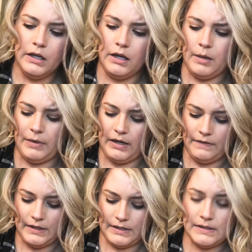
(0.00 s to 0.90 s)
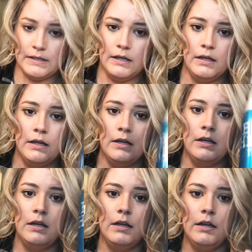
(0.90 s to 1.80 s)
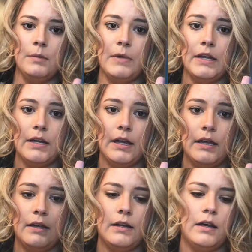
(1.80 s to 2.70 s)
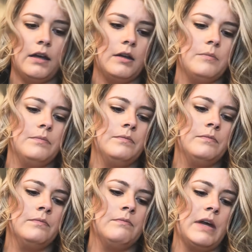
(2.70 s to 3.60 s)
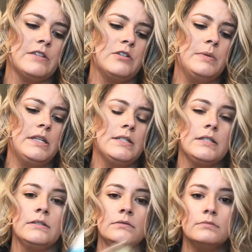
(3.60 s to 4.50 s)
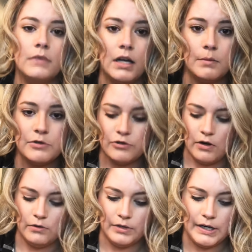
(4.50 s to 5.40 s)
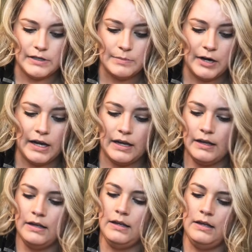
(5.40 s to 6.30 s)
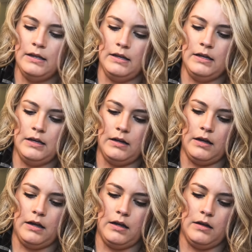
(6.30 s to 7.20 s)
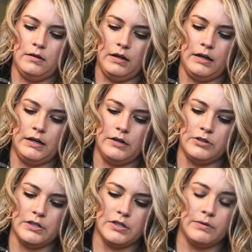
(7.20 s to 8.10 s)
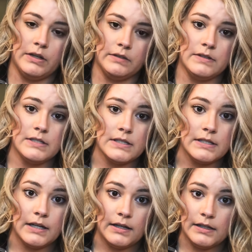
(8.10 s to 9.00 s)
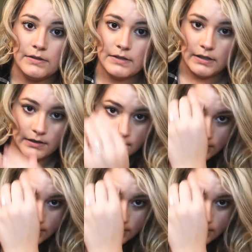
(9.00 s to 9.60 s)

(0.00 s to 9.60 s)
I have this Bedhead Masterpiece, a Stronghold hairspray. I had a hairdresser when I lived in Cincinnati use it, and